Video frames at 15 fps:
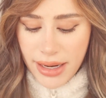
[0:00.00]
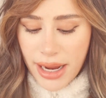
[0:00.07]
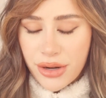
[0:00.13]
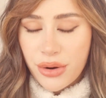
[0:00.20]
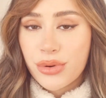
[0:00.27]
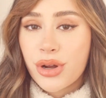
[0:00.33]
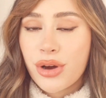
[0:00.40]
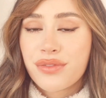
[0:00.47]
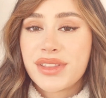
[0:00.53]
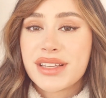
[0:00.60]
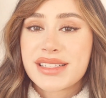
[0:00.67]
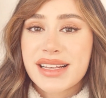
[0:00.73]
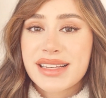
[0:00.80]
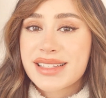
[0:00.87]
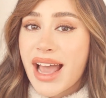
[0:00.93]
I don't know if
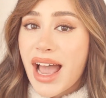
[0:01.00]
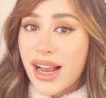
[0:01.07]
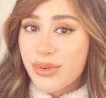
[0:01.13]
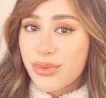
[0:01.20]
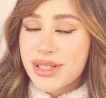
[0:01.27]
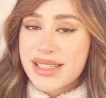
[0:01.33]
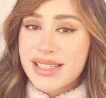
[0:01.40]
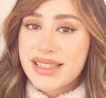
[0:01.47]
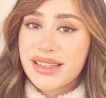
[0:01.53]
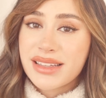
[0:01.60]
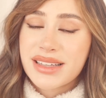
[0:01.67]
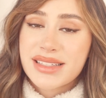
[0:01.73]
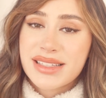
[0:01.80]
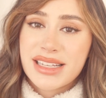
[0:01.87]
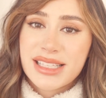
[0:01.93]
this exact one still
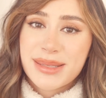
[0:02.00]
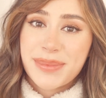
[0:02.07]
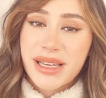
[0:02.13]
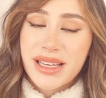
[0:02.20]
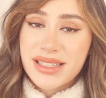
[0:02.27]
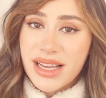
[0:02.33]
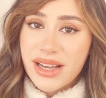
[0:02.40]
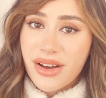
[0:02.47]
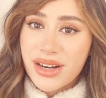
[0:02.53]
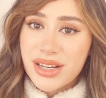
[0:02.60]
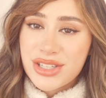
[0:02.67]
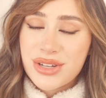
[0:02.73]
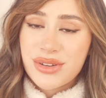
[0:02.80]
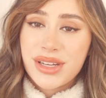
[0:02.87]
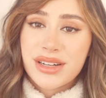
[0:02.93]
exists because I got
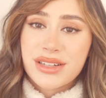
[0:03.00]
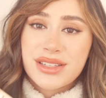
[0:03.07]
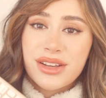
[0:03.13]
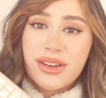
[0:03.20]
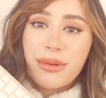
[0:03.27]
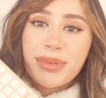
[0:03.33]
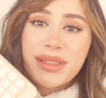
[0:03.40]
it 2 years ago,